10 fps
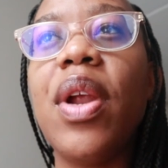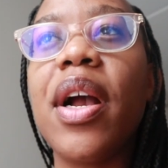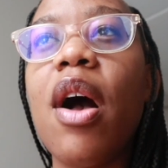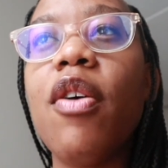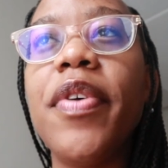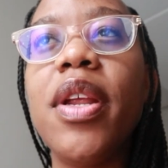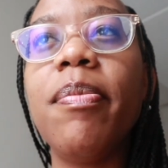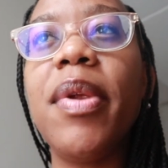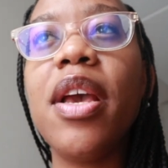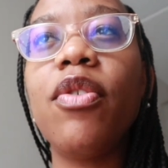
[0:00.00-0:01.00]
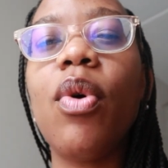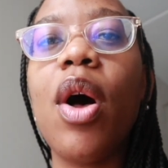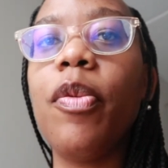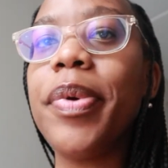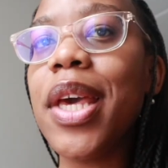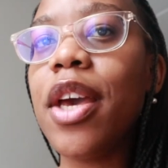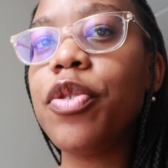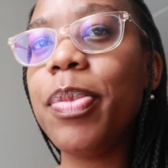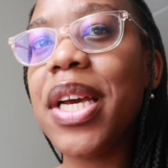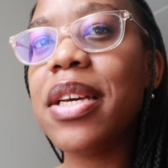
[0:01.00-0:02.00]
to like how Venom plays or how
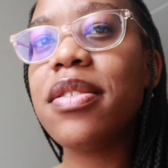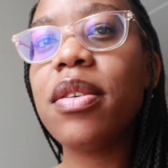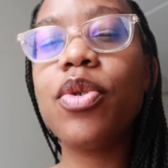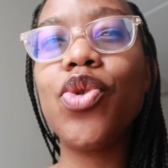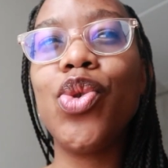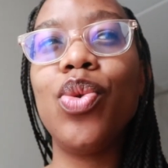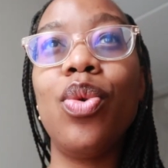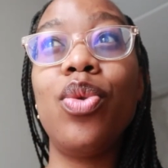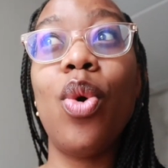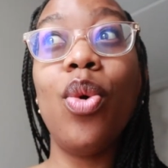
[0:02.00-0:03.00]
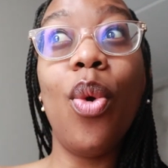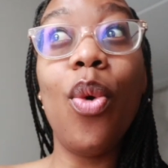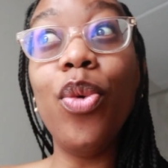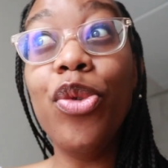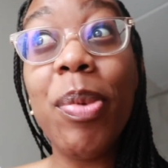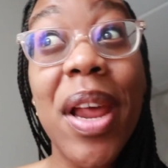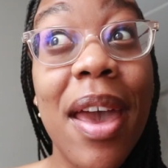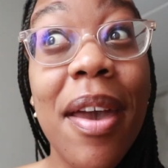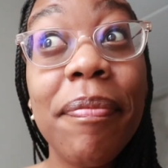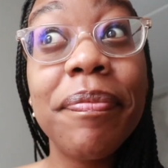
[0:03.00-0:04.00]
PH plays because you don't know who's
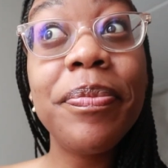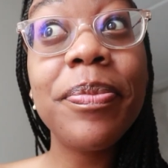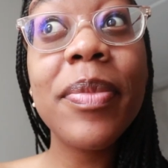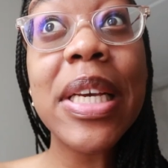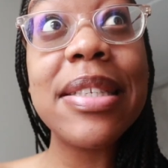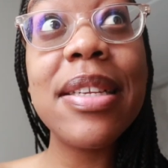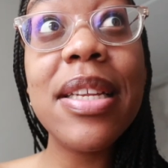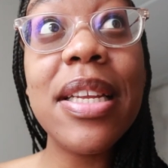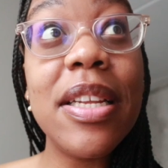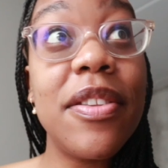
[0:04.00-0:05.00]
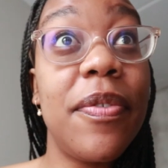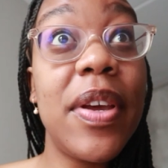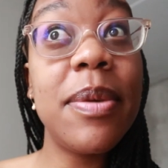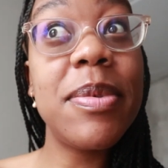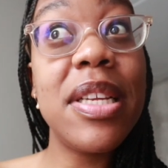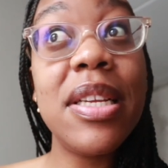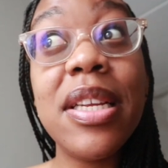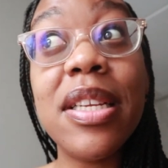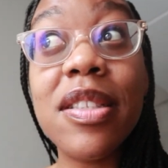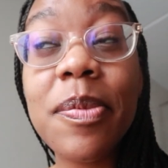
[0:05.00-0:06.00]
playing. Sneening is Venom,
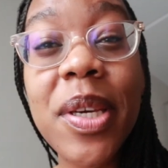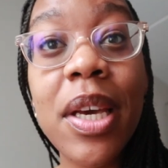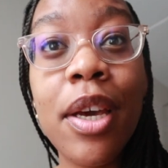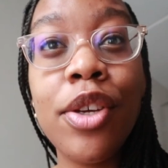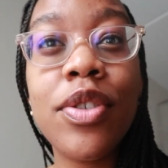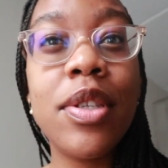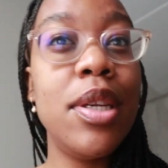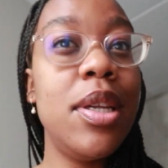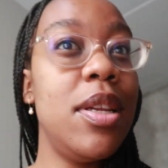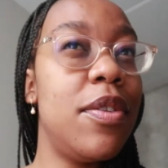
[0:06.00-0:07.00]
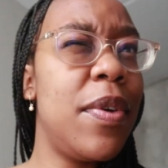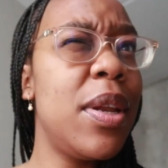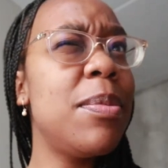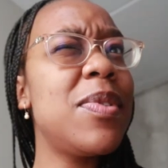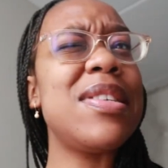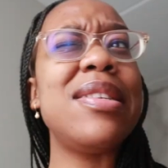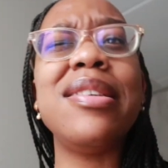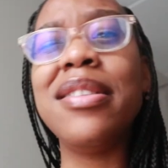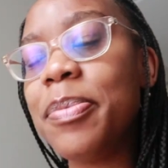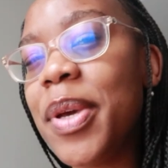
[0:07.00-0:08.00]
sneening is PH, sneening is Venom,
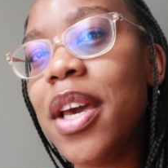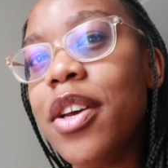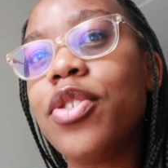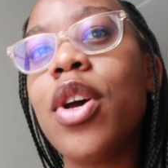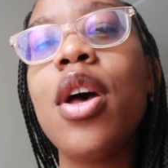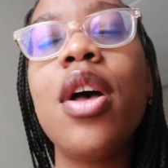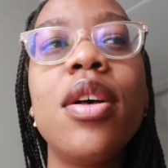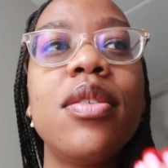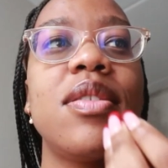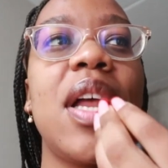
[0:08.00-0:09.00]
sneening is PH. So it's